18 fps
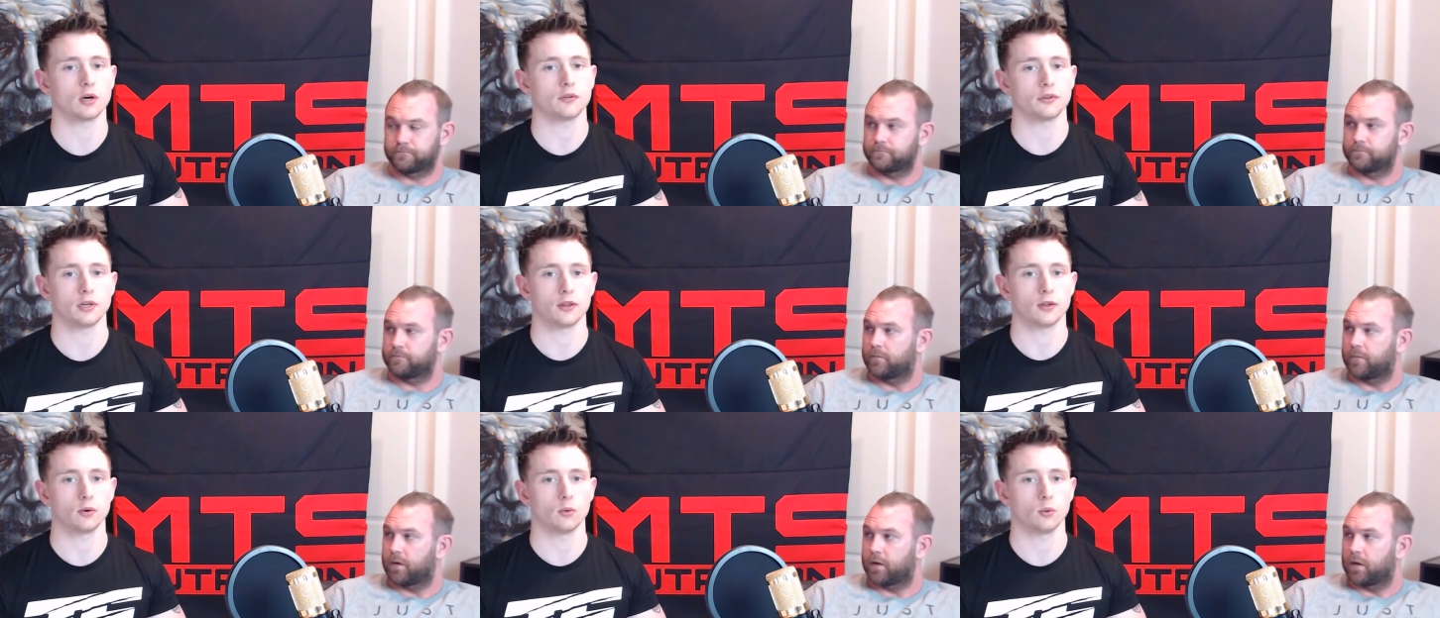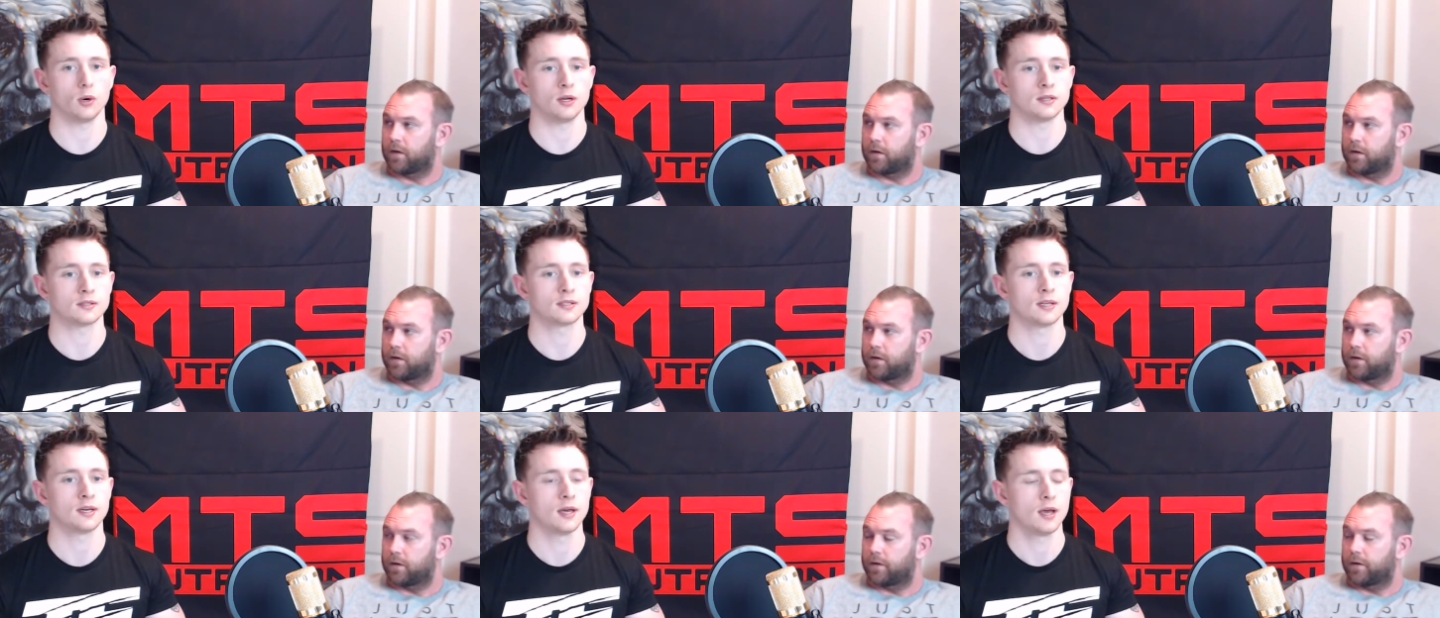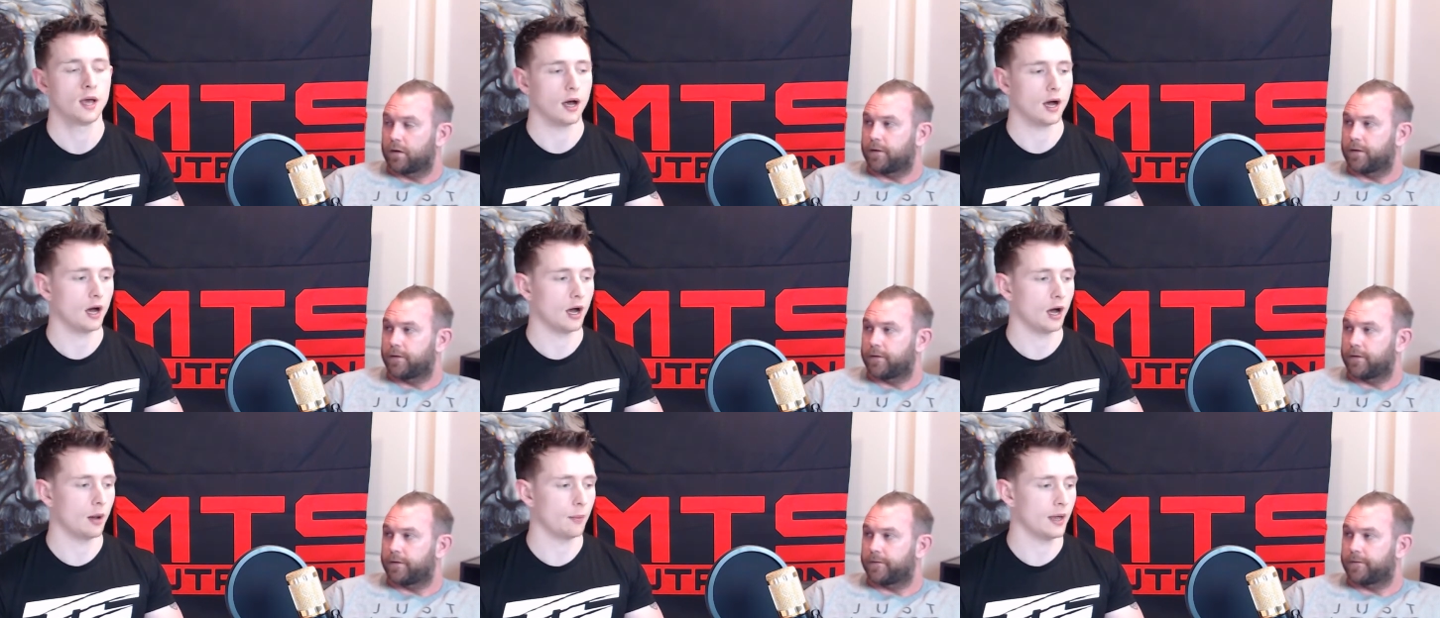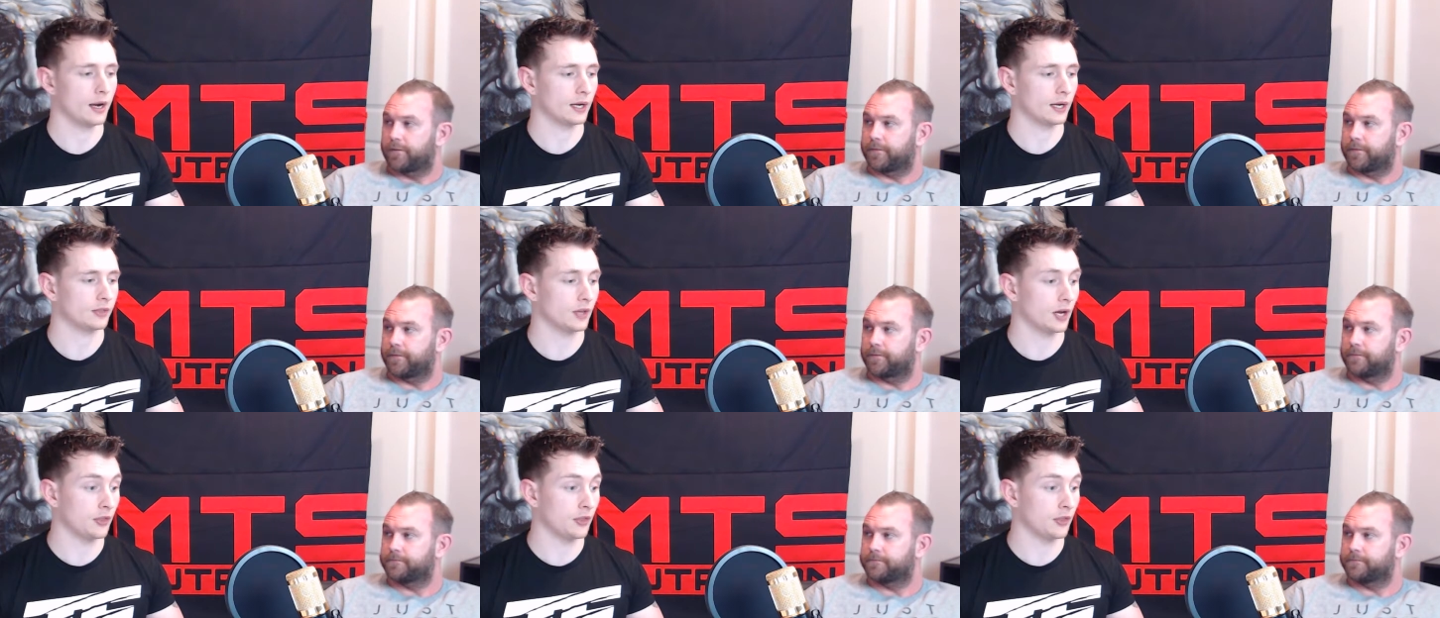Speaker 1: all the other ones. Um, and I,